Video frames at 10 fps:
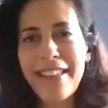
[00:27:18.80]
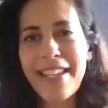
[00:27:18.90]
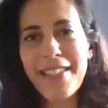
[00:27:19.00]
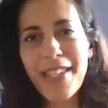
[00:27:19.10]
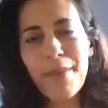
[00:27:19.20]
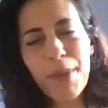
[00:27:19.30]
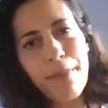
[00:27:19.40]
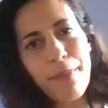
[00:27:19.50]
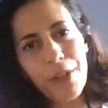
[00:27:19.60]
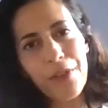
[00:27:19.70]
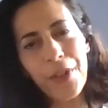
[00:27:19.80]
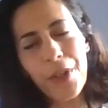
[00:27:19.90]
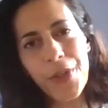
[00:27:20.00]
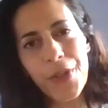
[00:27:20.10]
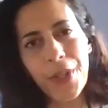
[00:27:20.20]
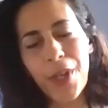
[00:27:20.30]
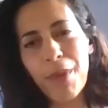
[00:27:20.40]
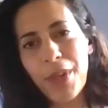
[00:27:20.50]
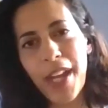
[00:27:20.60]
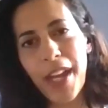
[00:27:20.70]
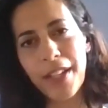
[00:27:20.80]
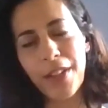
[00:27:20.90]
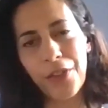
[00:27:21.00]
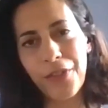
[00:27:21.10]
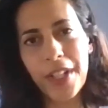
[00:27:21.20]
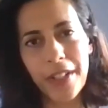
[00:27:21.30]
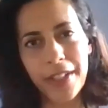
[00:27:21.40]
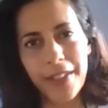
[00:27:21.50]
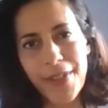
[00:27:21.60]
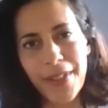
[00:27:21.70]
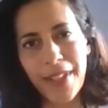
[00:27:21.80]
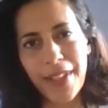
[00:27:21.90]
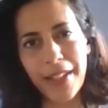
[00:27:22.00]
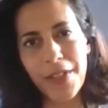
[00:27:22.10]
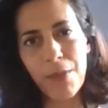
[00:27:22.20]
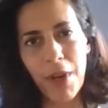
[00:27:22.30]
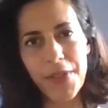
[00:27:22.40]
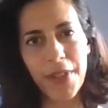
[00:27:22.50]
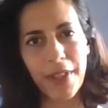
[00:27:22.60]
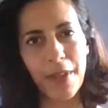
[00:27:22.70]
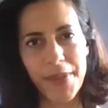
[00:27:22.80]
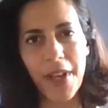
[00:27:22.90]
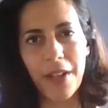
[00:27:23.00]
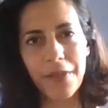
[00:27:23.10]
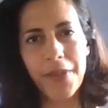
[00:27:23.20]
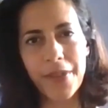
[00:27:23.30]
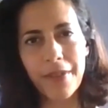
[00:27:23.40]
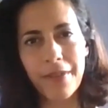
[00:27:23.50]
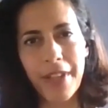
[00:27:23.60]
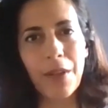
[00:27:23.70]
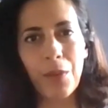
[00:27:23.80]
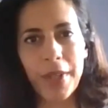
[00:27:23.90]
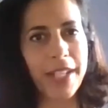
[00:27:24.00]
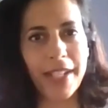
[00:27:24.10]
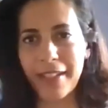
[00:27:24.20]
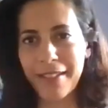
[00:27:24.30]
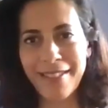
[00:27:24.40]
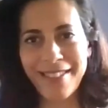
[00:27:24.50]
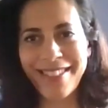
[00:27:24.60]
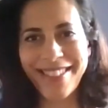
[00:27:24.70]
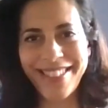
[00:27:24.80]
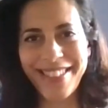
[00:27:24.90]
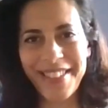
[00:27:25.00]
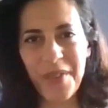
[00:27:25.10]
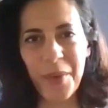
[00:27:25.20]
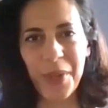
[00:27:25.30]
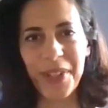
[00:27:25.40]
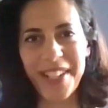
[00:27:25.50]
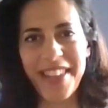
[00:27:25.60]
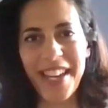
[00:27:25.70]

seem to be better versed in communicating their feelings and expressing themselves than we were at that